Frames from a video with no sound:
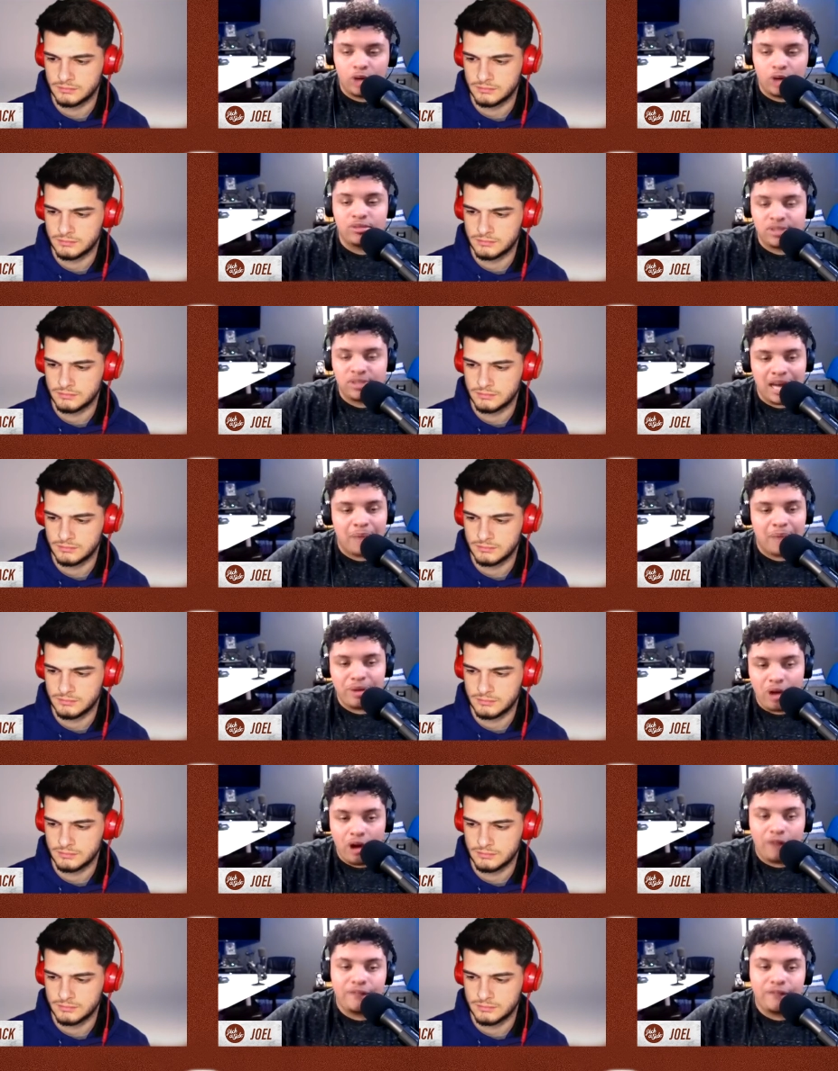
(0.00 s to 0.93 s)
Speaker 1: of stopping
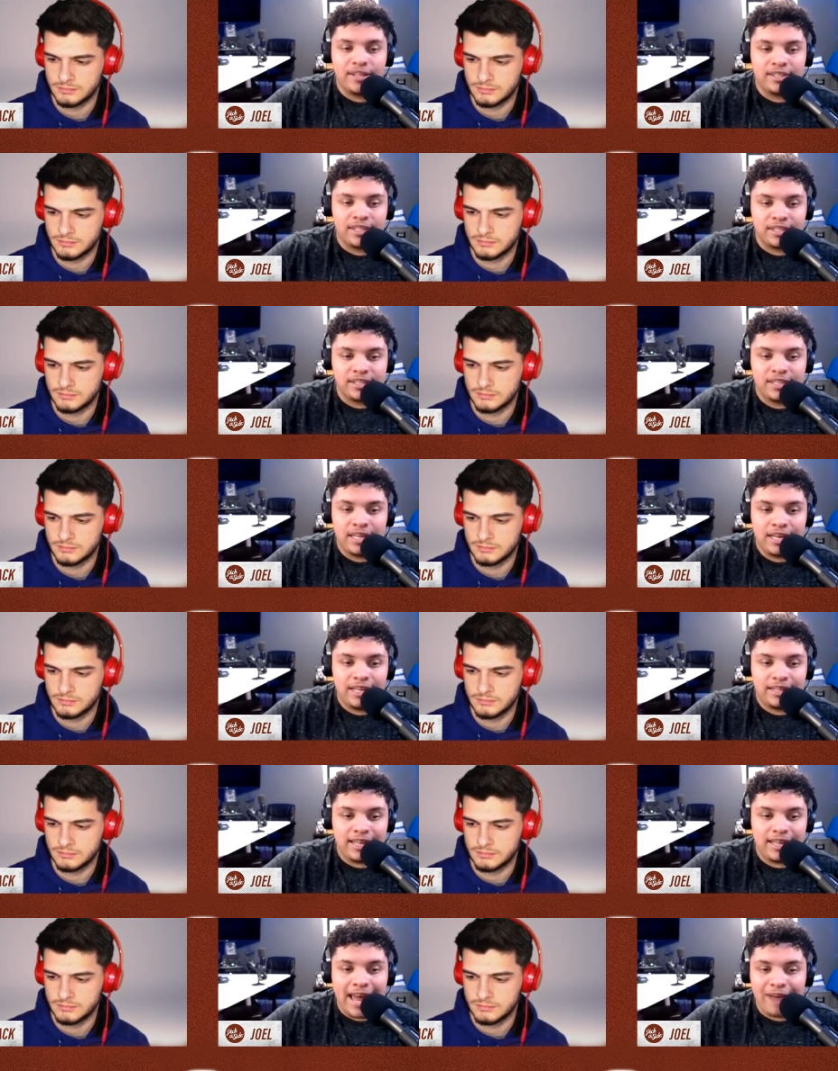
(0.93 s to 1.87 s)
offenses.
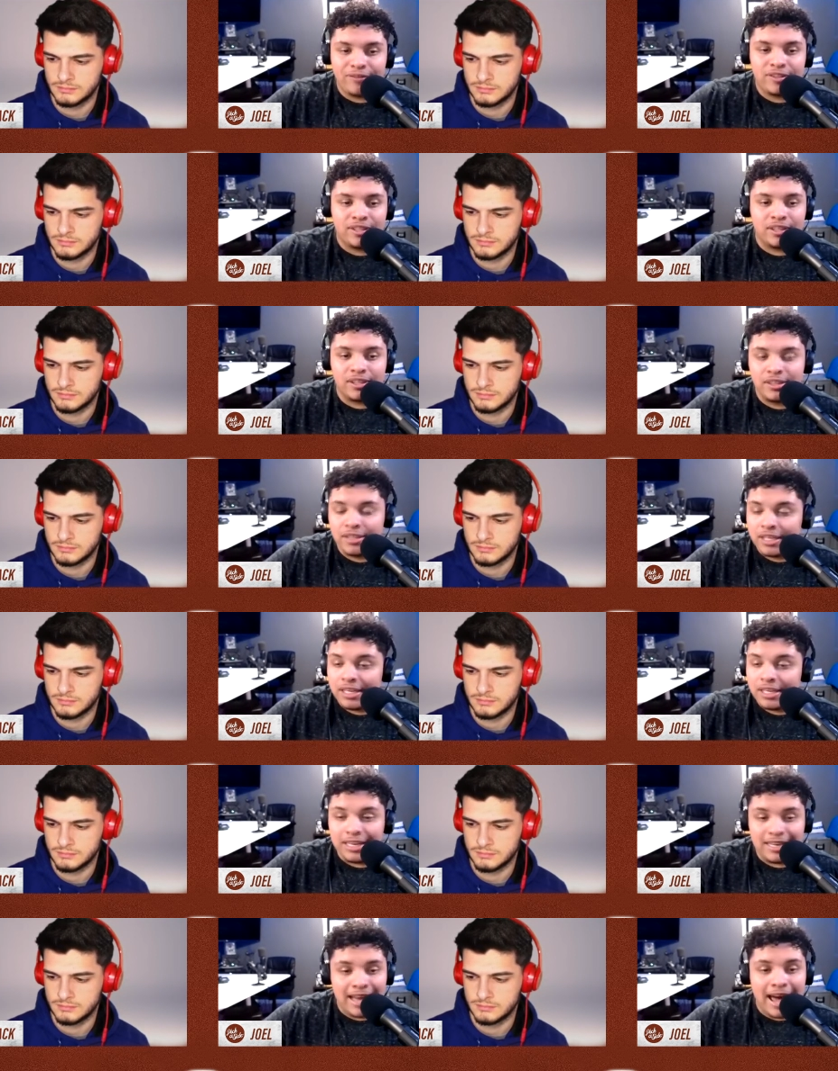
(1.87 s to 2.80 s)
They have to
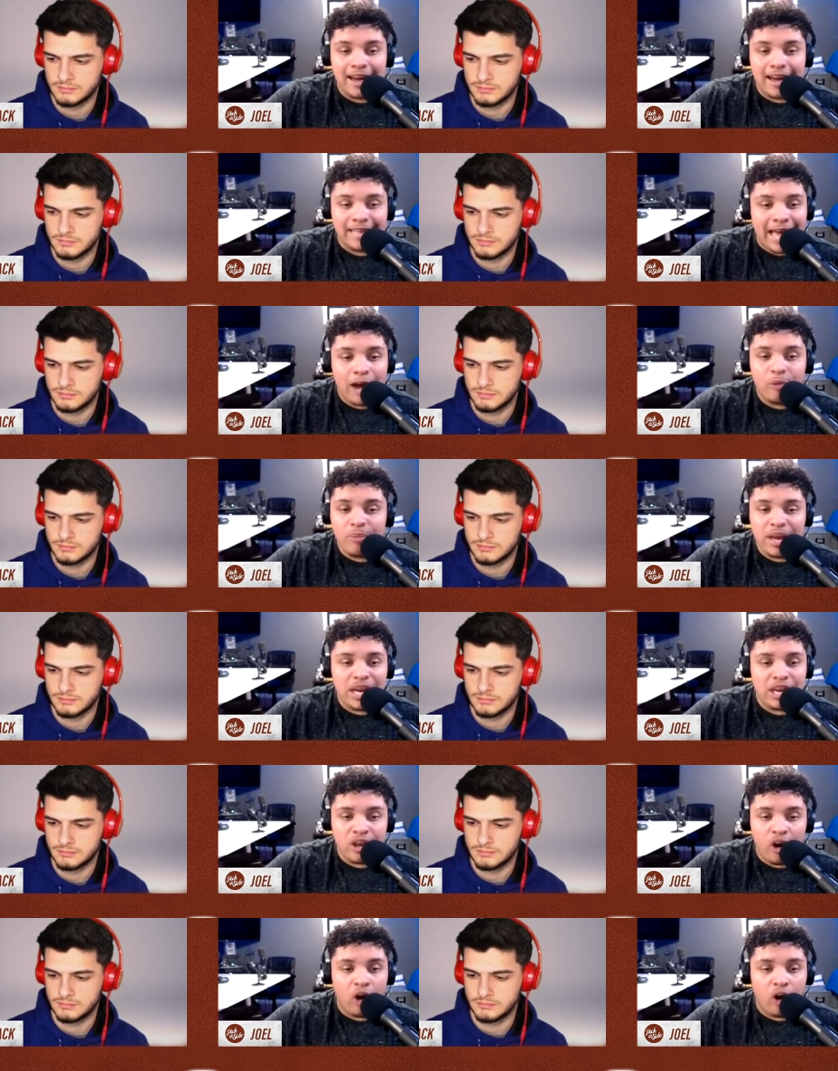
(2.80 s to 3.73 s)
not allow
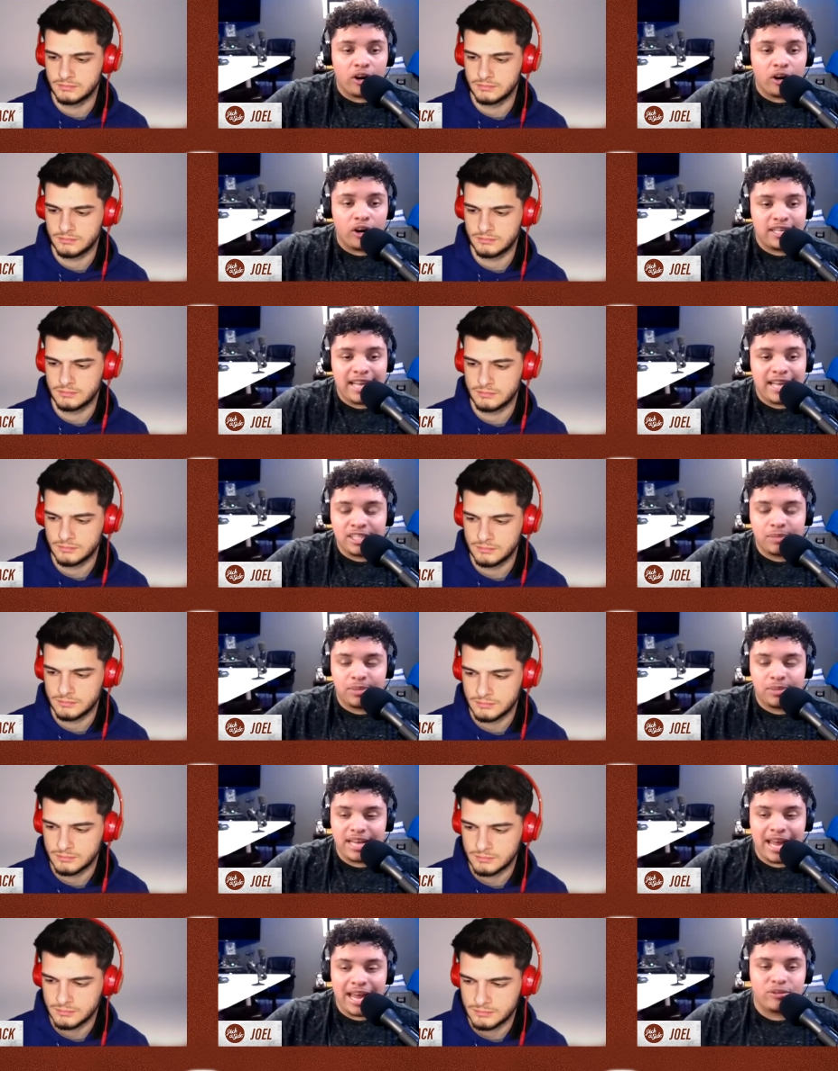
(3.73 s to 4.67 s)
many yards, and that's
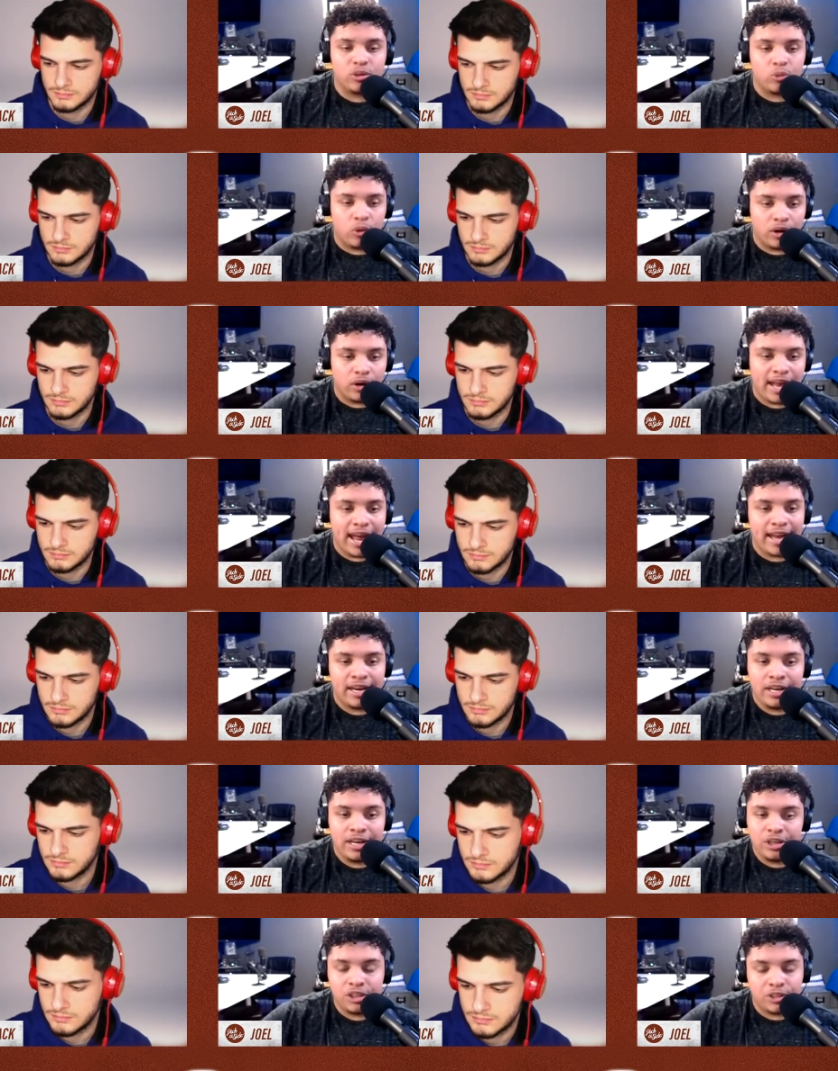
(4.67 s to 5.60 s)
something they have to work at.
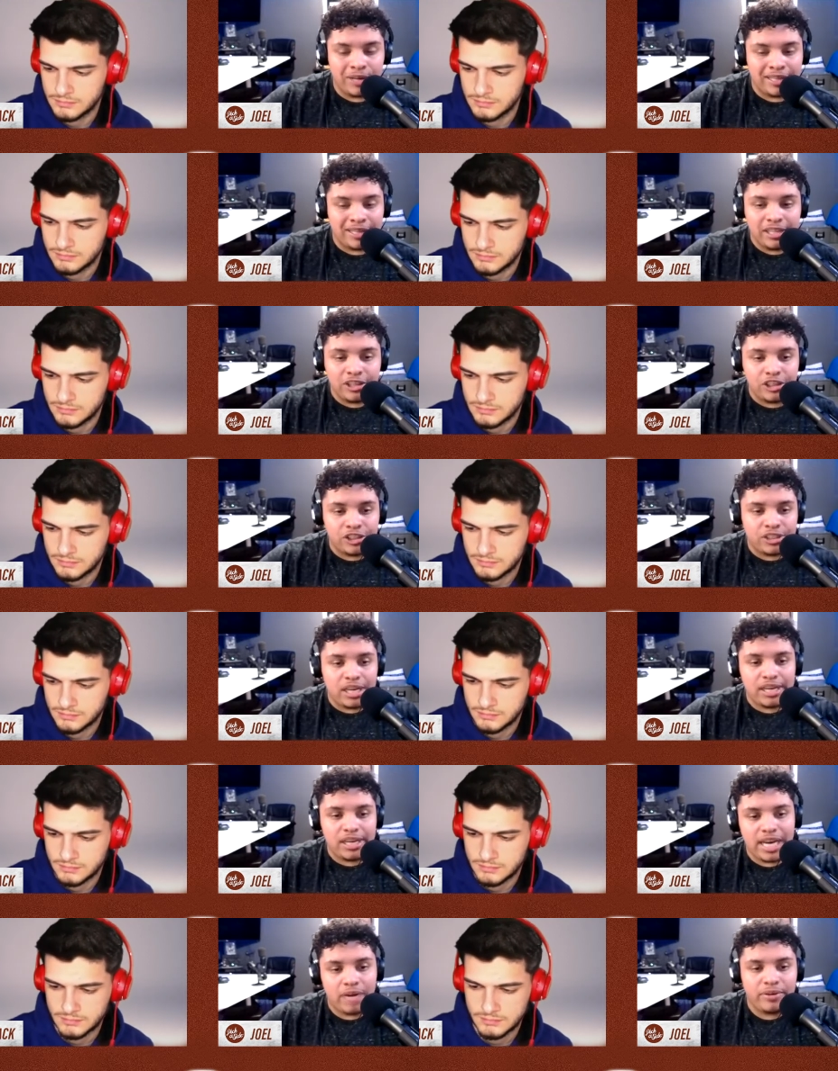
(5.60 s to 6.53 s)
So I think their
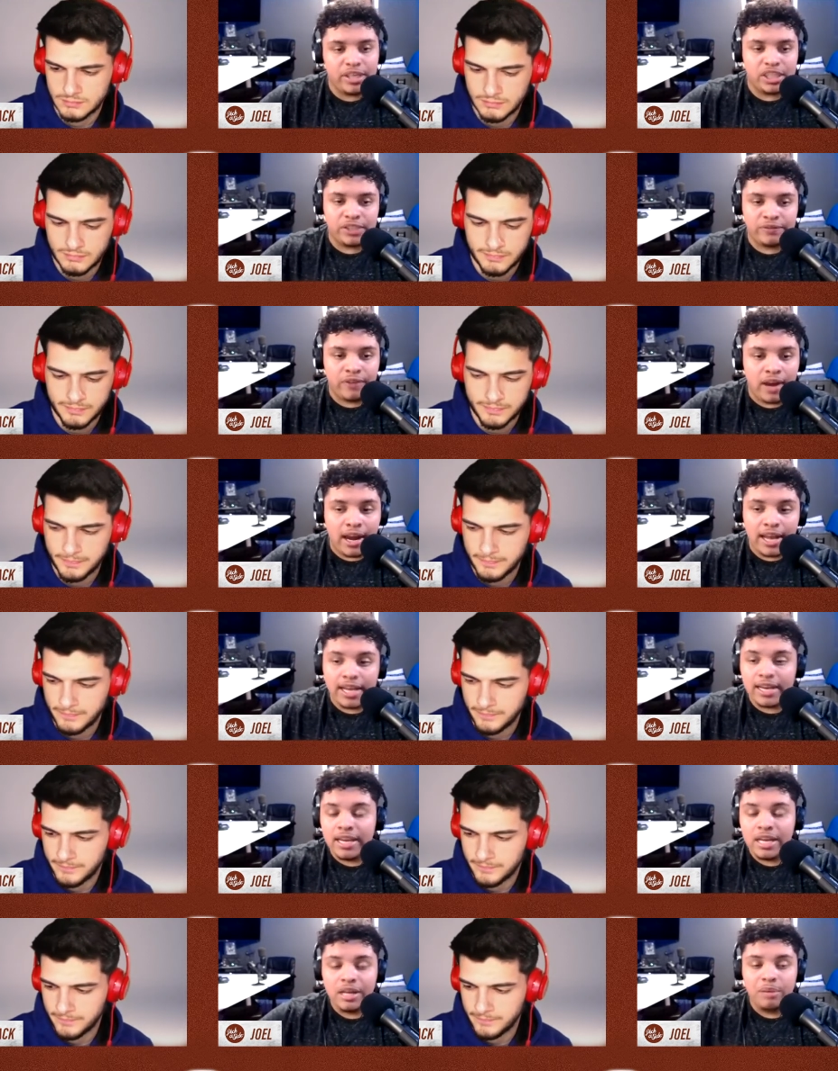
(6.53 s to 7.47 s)
secondary is
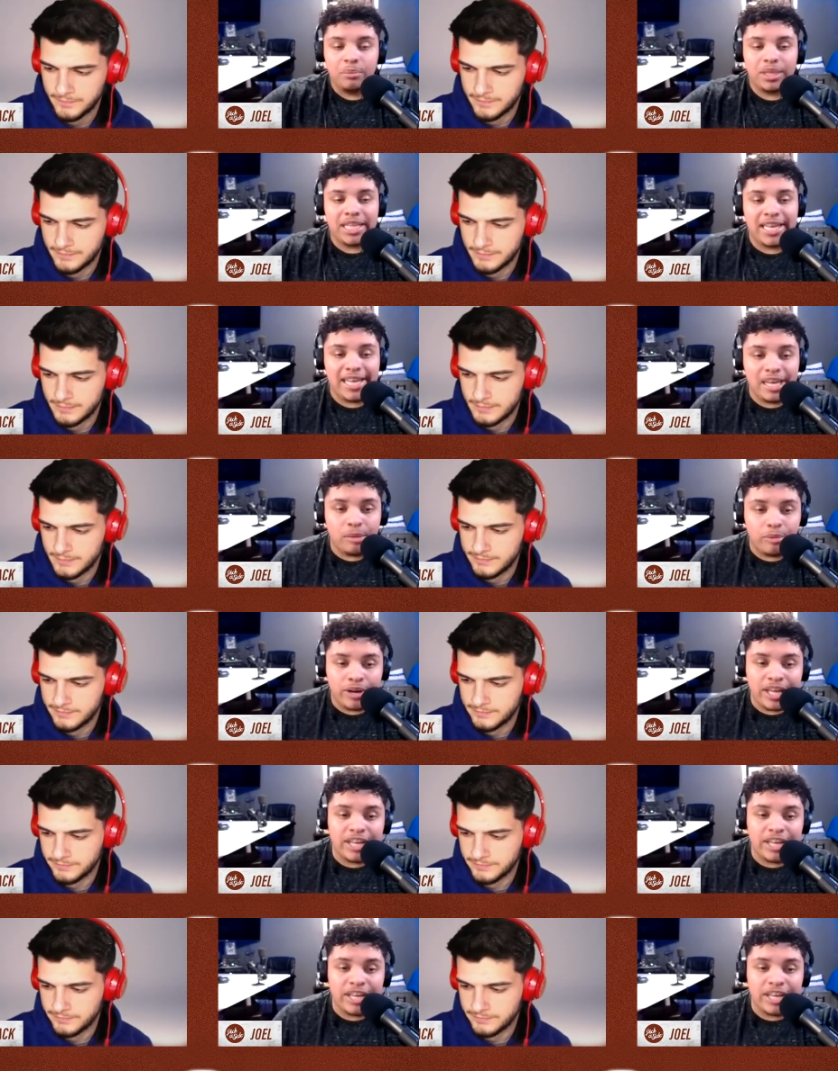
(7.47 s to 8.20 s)
fine, but they need to bring in